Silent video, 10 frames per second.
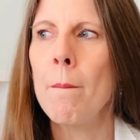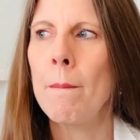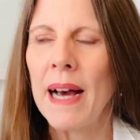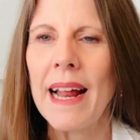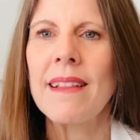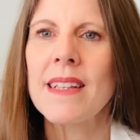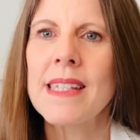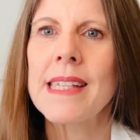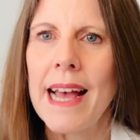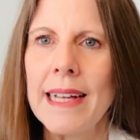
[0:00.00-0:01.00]
But at the
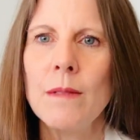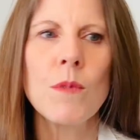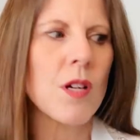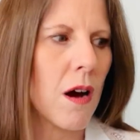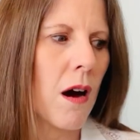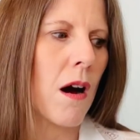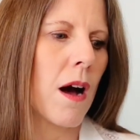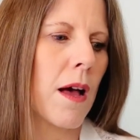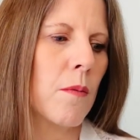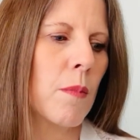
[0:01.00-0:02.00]
same
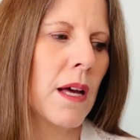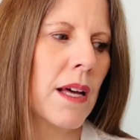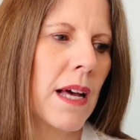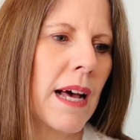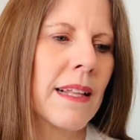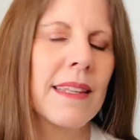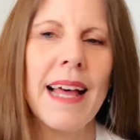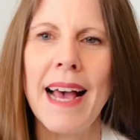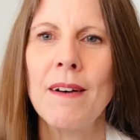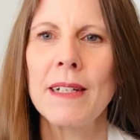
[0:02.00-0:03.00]
time,
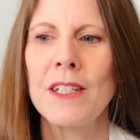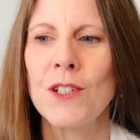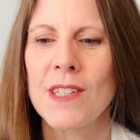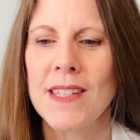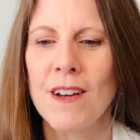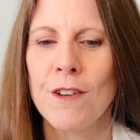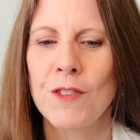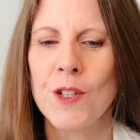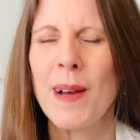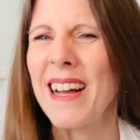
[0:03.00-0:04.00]
allowing yourself
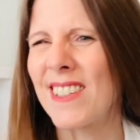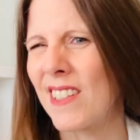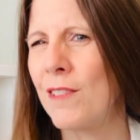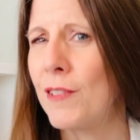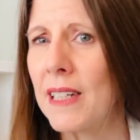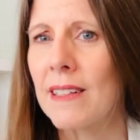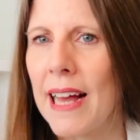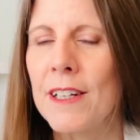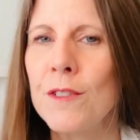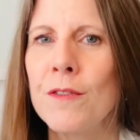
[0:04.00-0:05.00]
to actually feel
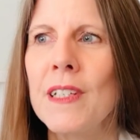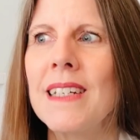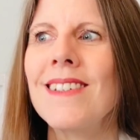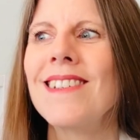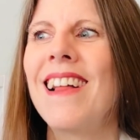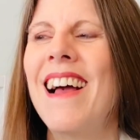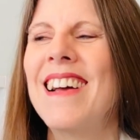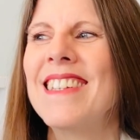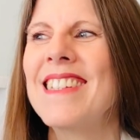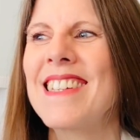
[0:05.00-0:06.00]
how you feel
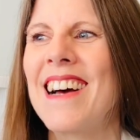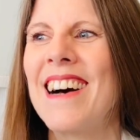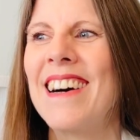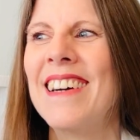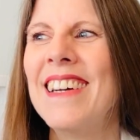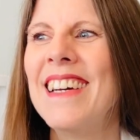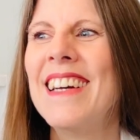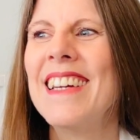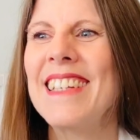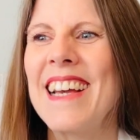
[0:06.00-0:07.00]
and
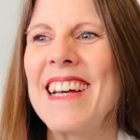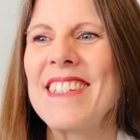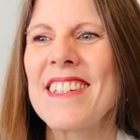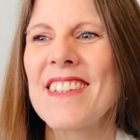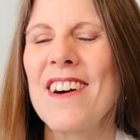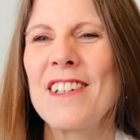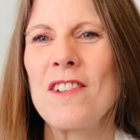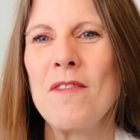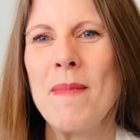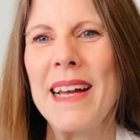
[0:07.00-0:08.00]
yeah, just kind
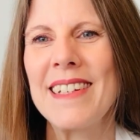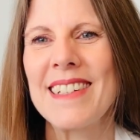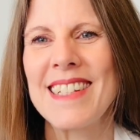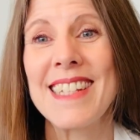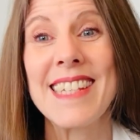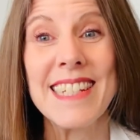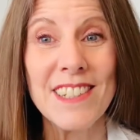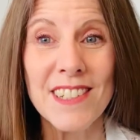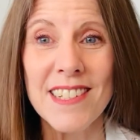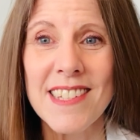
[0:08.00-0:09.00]
of make
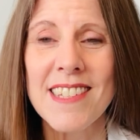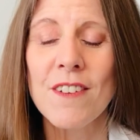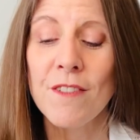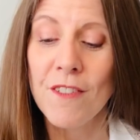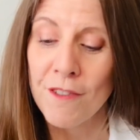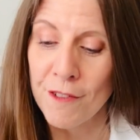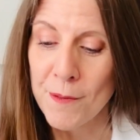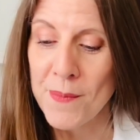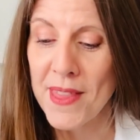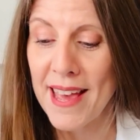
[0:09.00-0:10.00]
decisions
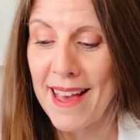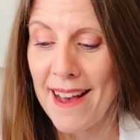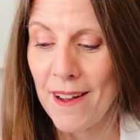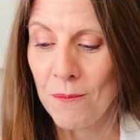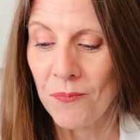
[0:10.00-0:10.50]
from there.